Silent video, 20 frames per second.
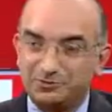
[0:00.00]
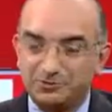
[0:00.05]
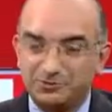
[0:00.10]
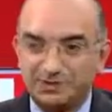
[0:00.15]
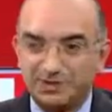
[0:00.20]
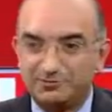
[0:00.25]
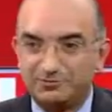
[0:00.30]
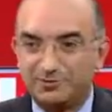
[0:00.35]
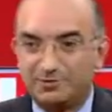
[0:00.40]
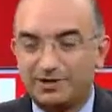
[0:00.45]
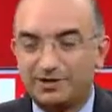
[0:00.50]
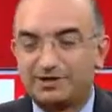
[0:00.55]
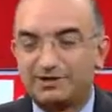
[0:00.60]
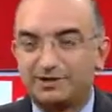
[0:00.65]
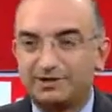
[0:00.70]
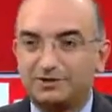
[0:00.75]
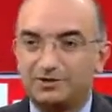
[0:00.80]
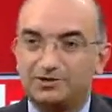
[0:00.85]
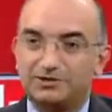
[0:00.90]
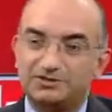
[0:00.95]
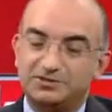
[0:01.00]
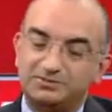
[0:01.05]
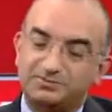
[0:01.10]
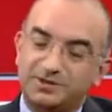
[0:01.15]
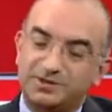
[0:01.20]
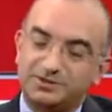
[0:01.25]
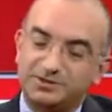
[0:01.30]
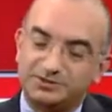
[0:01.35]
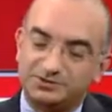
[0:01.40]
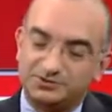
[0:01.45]
you don't have the right technology
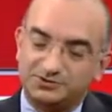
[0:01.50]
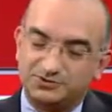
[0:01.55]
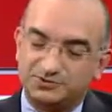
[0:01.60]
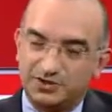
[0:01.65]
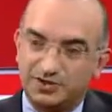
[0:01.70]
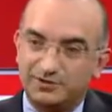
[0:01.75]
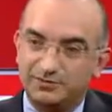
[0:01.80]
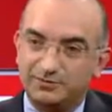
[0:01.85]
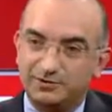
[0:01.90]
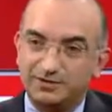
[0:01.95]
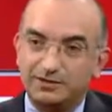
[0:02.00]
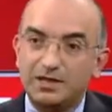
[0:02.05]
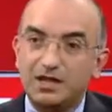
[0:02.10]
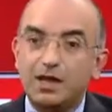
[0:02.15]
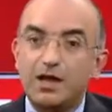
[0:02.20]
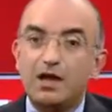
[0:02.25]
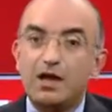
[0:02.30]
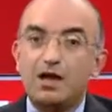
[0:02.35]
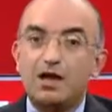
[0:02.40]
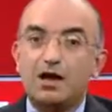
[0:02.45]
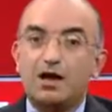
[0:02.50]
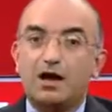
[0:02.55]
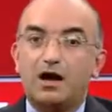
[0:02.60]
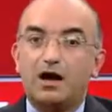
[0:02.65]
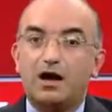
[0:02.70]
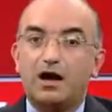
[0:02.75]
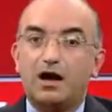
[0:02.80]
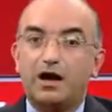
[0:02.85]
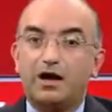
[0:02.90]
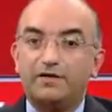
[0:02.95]
partner to solve it.
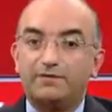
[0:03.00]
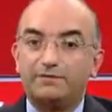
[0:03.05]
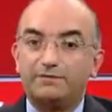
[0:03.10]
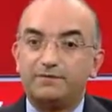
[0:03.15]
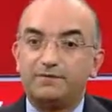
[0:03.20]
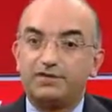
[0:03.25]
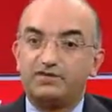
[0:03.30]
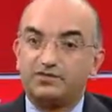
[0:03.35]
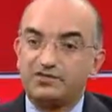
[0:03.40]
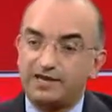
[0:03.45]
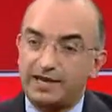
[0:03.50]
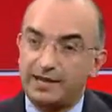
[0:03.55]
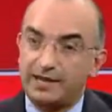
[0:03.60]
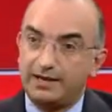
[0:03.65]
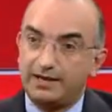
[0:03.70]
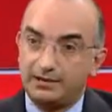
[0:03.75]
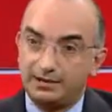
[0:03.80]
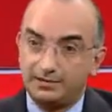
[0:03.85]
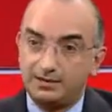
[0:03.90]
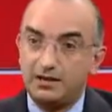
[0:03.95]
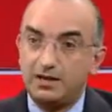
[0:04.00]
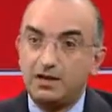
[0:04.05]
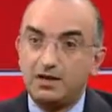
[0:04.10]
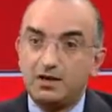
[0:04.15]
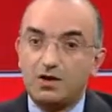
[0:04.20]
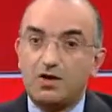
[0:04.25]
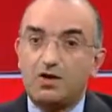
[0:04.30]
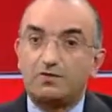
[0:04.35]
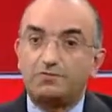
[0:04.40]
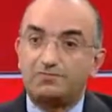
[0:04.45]
The scale
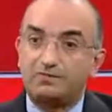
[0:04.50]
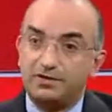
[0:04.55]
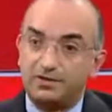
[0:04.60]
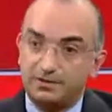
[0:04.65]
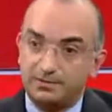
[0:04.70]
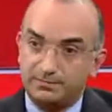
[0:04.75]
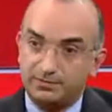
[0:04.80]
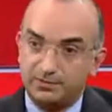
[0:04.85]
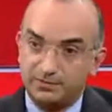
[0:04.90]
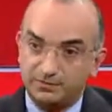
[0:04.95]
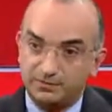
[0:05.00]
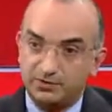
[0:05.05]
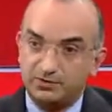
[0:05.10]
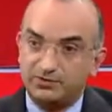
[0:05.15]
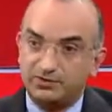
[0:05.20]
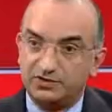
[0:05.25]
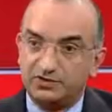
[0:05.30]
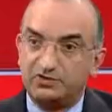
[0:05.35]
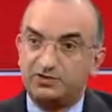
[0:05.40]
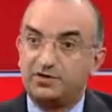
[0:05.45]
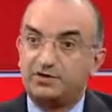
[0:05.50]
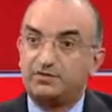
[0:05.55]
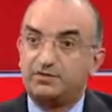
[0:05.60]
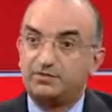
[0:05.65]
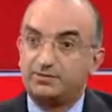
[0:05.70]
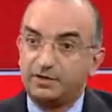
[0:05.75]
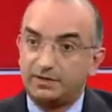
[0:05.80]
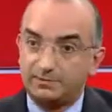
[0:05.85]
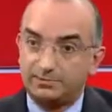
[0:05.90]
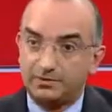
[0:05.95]
of the number of users is a
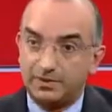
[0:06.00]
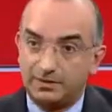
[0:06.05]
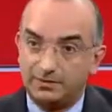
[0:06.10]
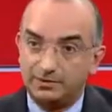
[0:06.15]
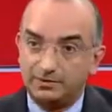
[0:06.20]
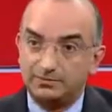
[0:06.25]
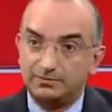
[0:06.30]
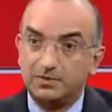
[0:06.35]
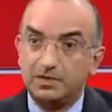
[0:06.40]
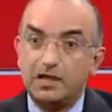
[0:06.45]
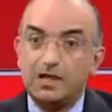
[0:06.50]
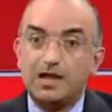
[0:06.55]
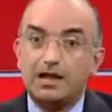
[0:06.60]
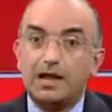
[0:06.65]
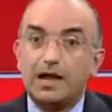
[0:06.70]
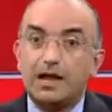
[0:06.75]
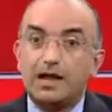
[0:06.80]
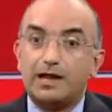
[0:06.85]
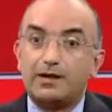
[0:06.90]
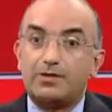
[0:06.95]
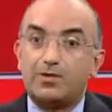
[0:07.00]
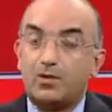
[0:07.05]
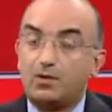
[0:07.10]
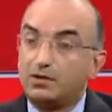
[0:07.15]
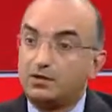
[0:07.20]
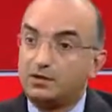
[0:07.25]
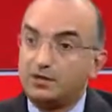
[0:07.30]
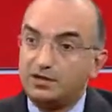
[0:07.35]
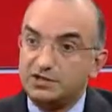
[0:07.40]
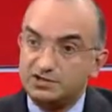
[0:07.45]
big problem, and
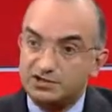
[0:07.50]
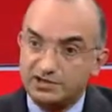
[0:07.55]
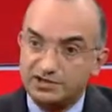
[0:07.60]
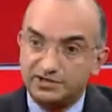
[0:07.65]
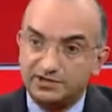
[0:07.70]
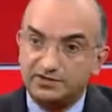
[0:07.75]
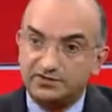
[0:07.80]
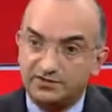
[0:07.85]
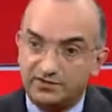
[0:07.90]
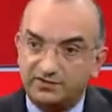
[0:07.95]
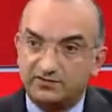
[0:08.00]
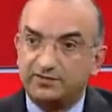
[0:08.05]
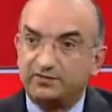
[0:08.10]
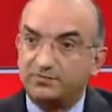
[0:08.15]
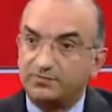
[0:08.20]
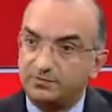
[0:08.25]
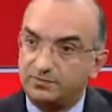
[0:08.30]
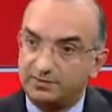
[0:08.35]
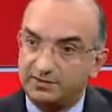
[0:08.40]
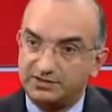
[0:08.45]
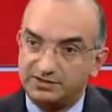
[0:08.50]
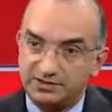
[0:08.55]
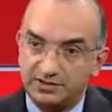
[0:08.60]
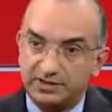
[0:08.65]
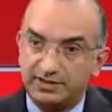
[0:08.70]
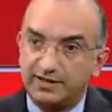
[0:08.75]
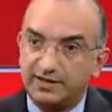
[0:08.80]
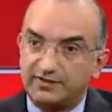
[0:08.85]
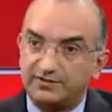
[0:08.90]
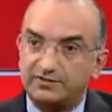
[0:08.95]
Oracle engineered systems,
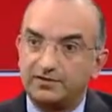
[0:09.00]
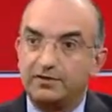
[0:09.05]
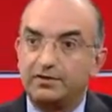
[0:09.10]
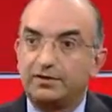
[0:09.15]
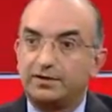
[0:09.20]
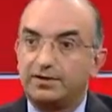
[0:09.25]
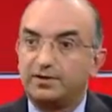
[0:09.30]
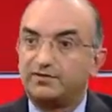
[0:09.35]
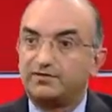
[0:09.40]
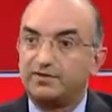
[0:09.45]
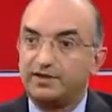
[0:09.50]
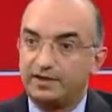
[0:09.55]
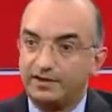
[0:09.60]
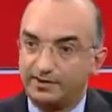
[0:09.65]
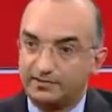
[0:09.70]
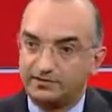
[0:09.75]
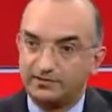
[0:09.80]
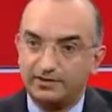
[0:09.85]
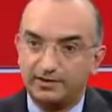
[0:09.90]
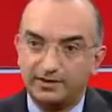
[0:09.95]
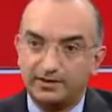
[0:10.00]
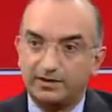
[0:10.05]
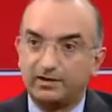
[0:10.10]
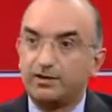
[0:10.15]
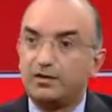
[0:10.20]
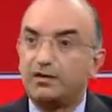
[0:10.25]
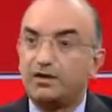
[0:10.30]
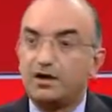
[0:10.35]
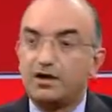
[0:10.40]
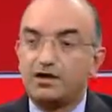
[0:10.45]
especially Exalytics and
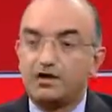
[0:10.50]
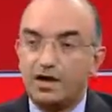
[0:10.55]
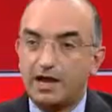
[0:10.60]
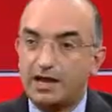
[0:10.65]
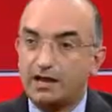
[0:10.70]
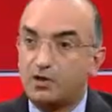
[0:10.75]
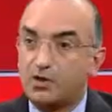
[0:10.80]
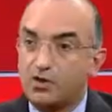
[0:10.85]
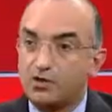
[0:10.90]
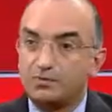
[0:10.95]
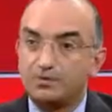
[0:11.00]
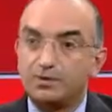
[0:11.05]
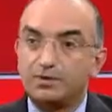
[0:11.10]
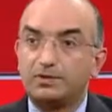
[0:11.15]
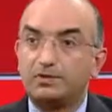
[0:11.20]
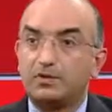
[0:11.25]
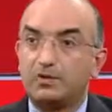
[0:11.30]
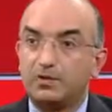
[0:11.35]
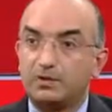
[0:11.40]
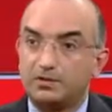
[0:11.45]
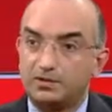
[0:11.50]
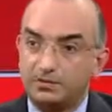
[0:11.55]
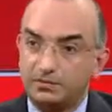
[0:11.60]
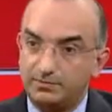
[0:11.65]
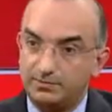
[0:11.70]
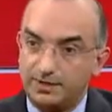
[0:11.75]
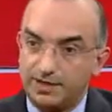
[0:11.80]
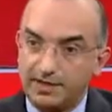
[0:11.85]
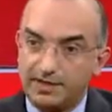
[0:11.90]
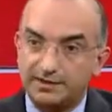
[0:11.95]
Exadata, along with Oracle
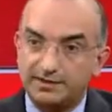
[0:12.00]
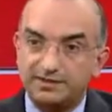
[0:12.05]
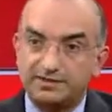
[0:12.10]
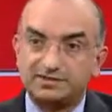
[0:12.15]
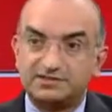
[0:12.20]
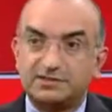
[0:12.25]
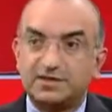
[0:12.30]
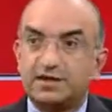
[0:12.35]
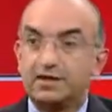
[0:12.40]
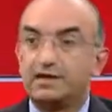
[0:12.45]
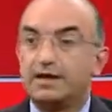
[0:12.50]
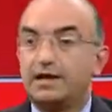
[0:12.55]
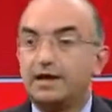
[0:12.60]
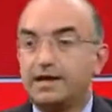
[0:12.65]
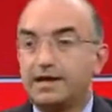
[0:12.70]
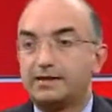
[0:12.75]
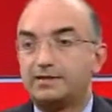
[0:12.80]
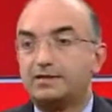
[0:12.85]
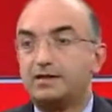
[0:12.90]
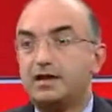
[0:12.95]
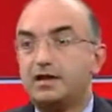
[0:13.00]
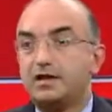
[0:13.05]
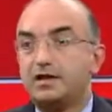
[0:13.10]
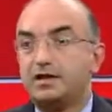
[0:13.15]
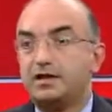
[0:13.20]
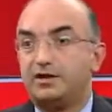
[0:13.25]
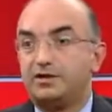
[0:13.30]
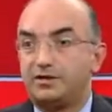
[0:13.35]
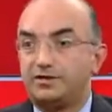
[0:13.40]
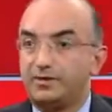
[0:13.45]
BI tech stack and
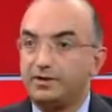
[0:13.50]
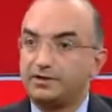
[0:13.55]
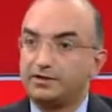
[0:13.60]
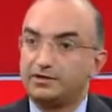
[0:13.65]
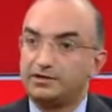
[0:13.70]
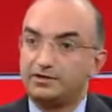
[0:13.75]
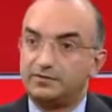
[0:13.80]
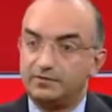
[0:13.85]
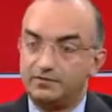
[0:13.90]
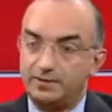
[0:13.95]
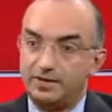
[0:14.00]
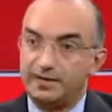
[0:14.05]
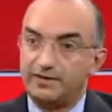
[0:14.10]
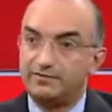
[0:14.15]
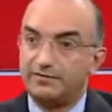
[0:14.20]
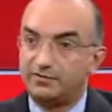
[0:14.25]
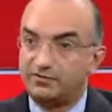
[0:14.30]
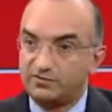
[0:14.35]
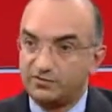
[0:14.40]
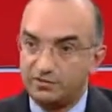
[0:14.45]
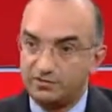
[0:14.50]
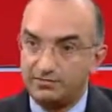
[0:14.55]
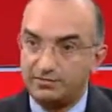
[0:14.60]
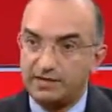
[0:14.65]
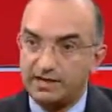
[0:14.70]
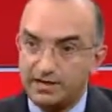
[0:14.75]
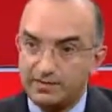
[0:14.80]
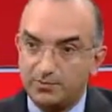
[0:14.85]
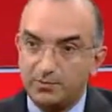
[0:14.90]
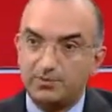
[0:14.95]
integrated, we have a Serve
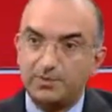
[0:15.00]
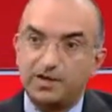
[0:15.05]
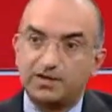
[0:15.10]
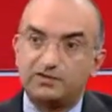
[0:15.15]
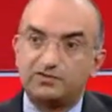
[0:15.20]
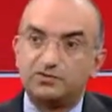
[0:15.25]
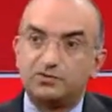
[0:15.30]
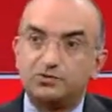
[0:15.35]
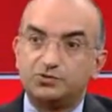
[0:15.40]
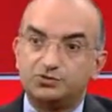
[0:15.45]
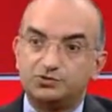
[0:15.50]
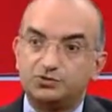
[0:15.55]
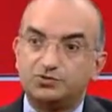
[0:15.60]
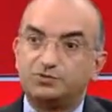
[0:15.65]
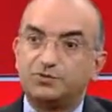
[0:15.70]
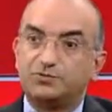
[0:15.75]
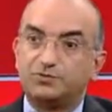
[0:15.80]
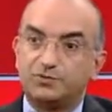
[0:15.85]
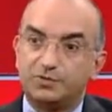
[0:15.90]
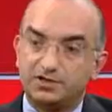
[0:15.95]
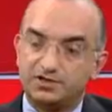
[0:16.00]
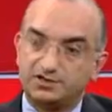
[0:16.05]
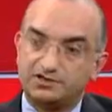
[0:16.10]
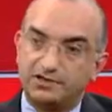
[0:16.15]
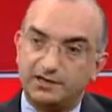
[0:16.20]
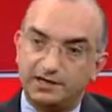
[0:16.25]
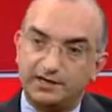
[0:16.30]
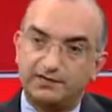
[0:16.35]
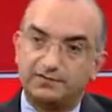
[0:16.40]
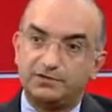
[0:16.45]
BI mobile solution which works
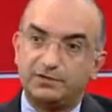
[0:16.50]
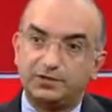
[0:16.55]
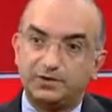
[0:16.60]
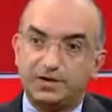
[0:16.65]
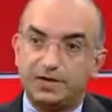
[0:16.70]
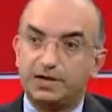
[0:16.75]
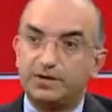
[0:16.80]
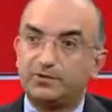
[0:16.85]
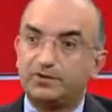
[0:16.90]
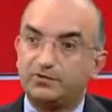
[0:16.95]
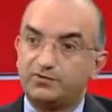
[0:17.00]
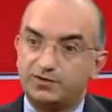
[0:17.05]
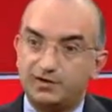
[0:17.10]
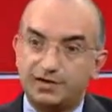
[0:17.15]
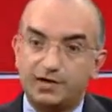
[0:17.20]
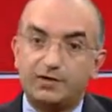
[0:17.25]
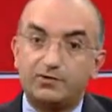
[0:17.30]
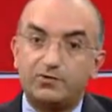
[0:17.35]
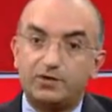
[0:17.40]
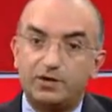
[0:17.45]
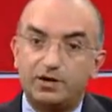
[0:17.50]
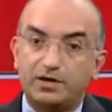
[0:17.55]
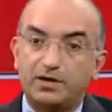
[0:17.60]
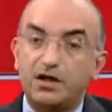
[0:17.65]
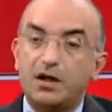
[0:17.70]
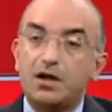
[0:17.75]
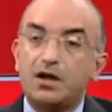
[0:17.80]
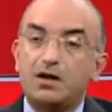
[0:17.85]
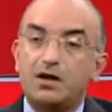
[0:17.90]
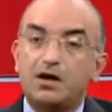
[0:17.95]
natively on iOS and Android,
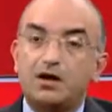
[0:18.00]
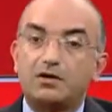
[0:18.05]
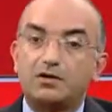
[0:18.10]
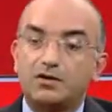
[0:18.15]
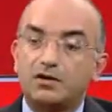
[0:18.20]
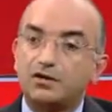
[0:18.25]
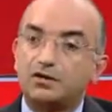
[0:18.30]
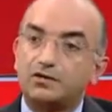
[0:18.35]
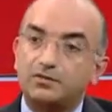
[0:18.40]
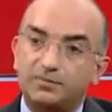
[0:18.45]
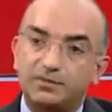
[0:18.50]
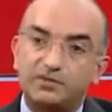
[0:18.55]
are critical